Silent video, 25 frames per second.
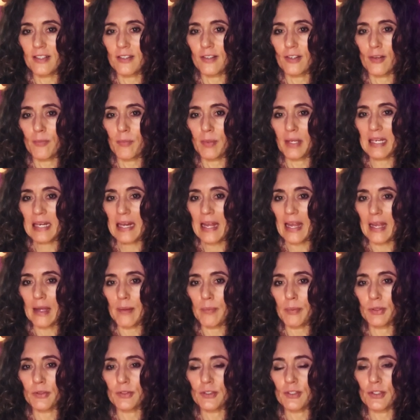of being
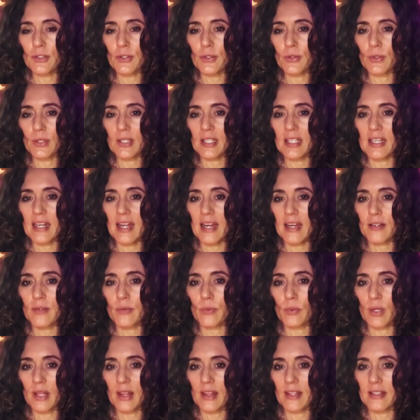able to connect
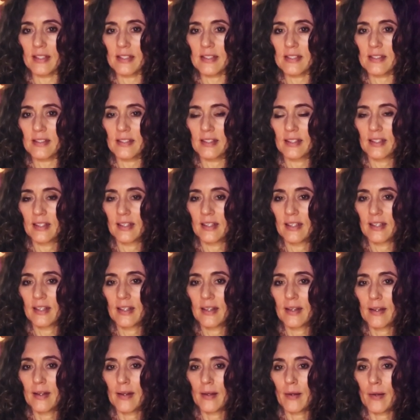with it.
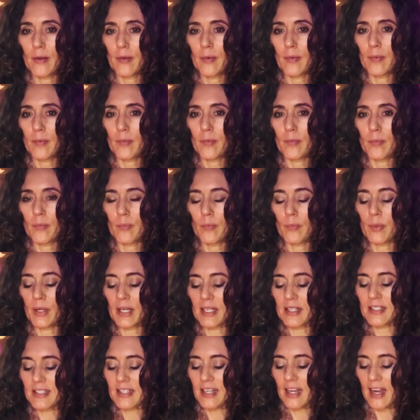
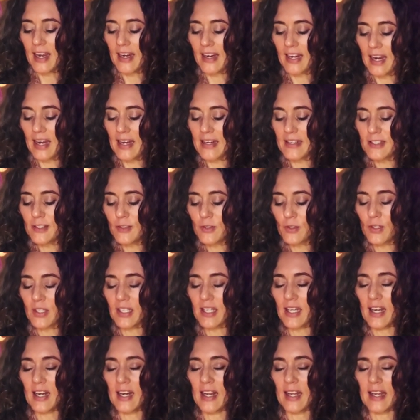But I gaze through here
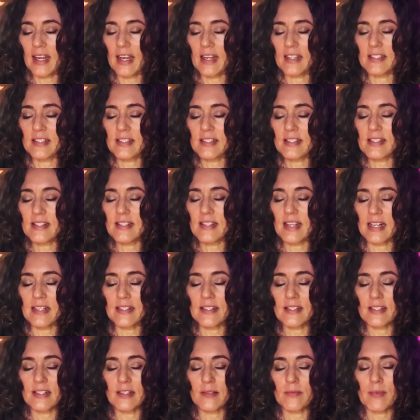and I can just sense
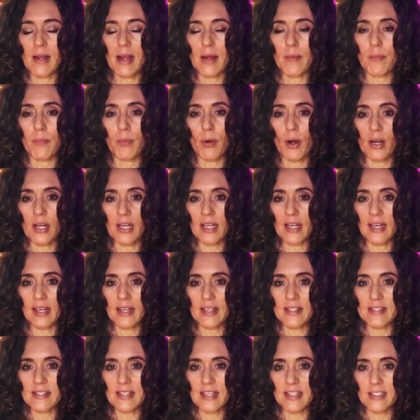it in my body. I can
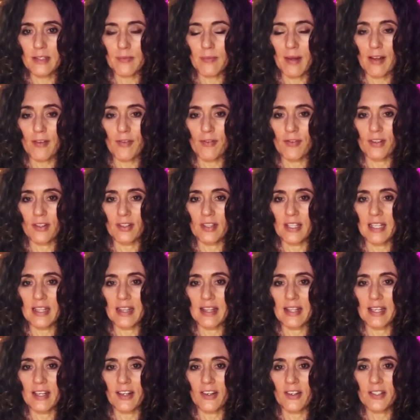sense in my field that
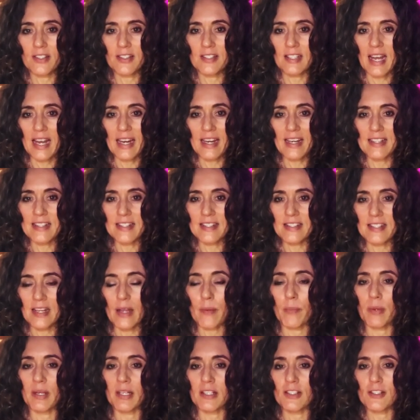I can step
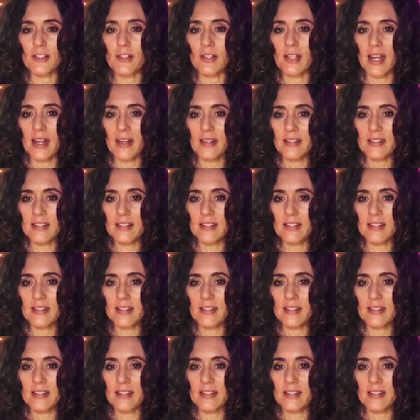into that.